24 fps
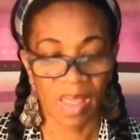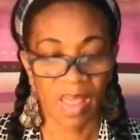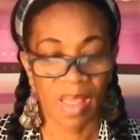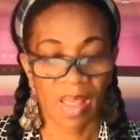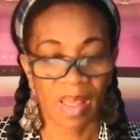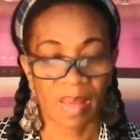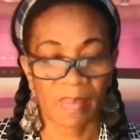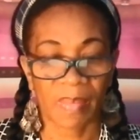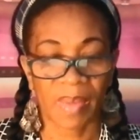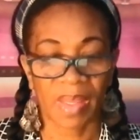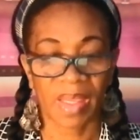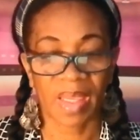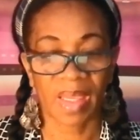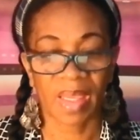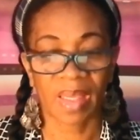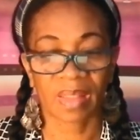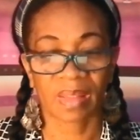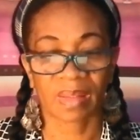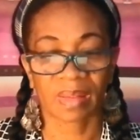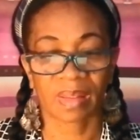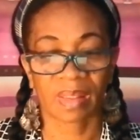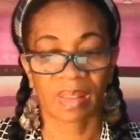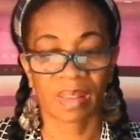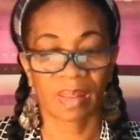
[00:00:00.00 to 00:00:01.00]
I may have
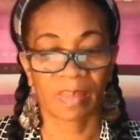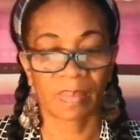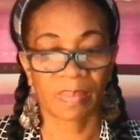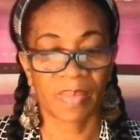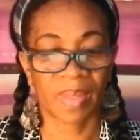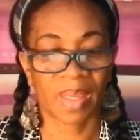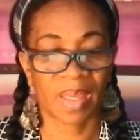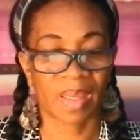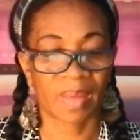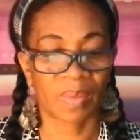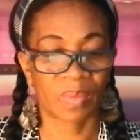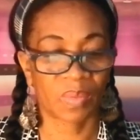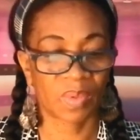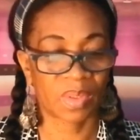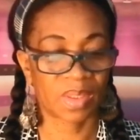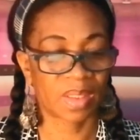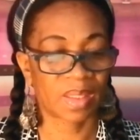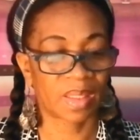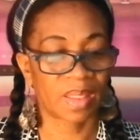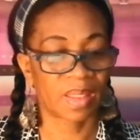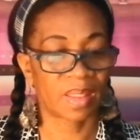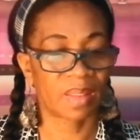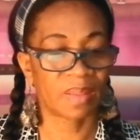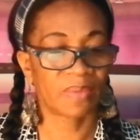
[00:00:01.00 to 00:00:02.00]
to come back with
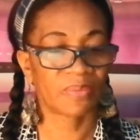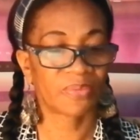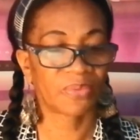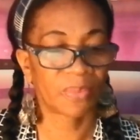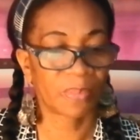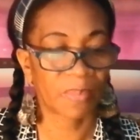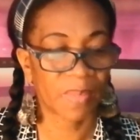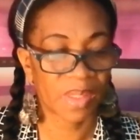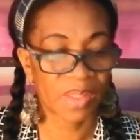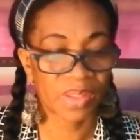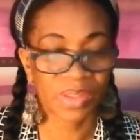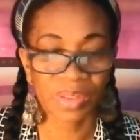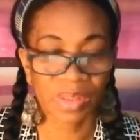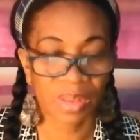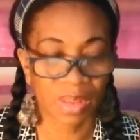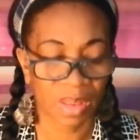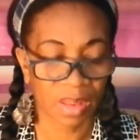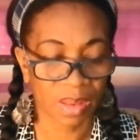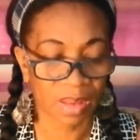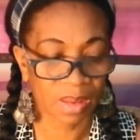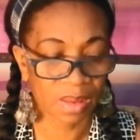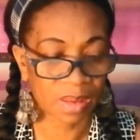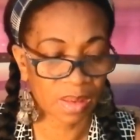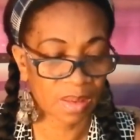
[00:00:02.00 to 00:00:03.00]
that information
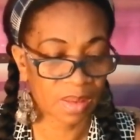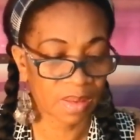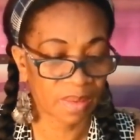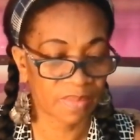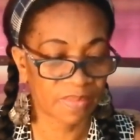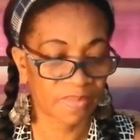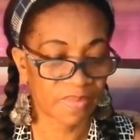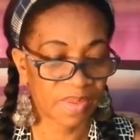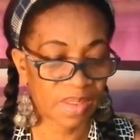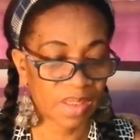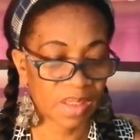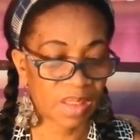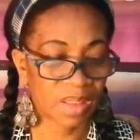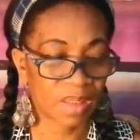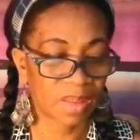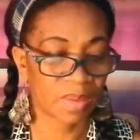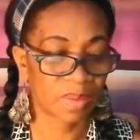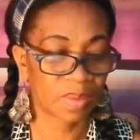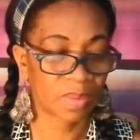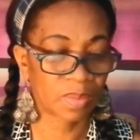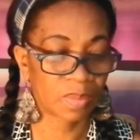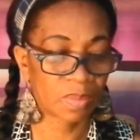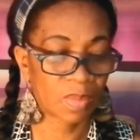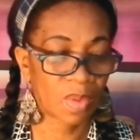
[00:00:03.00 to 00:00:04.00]
in another
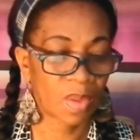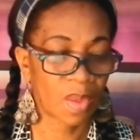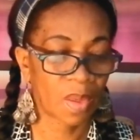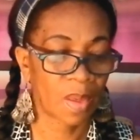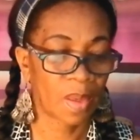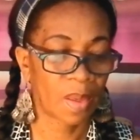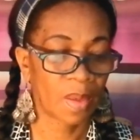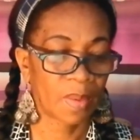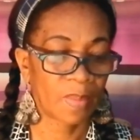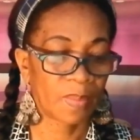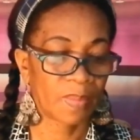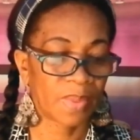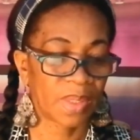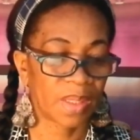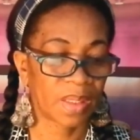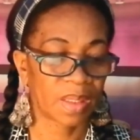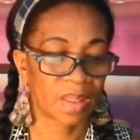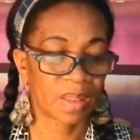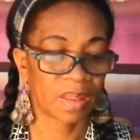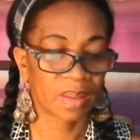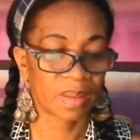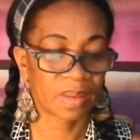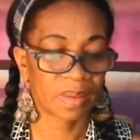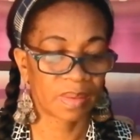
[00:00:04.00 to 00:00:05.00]
video, but
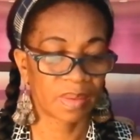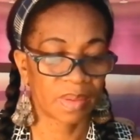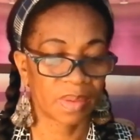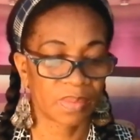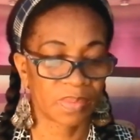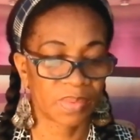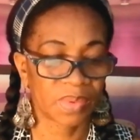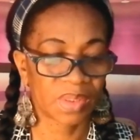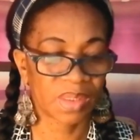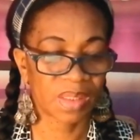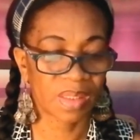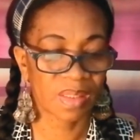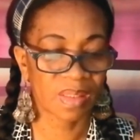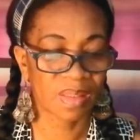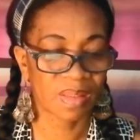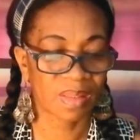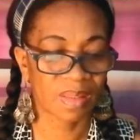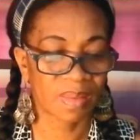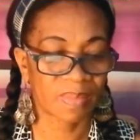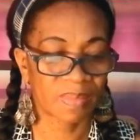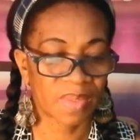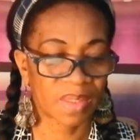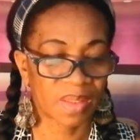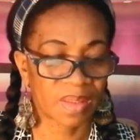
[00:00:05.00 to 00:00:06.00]
it was just
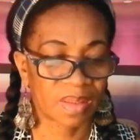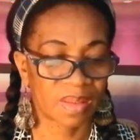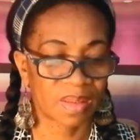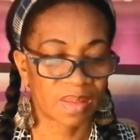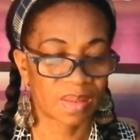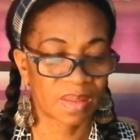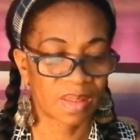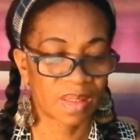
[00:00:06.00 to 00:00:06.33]
something